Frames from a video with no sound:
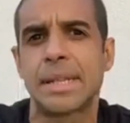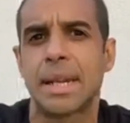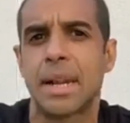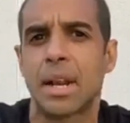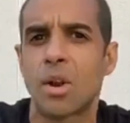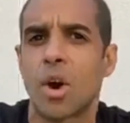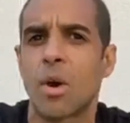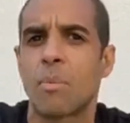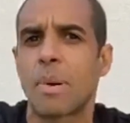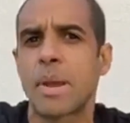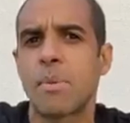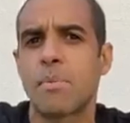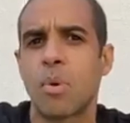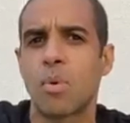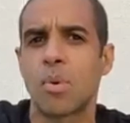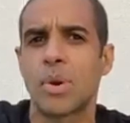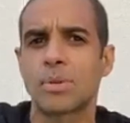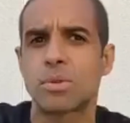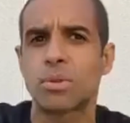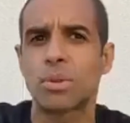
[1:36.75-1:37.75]
And a lot of
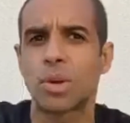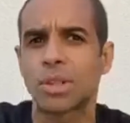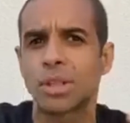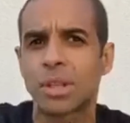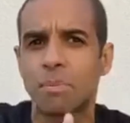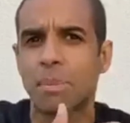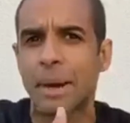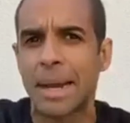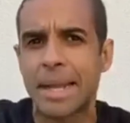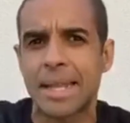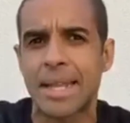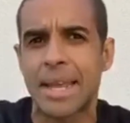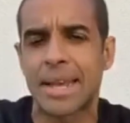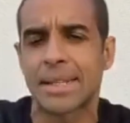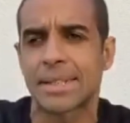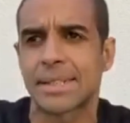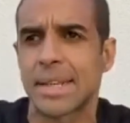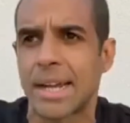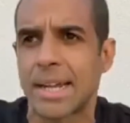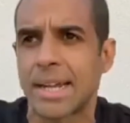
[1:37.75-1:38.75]
people, there's a lot of debate
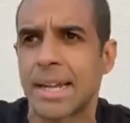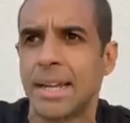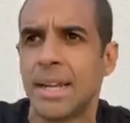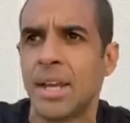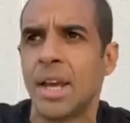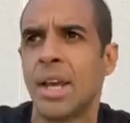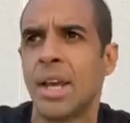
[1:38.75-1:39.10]
there saying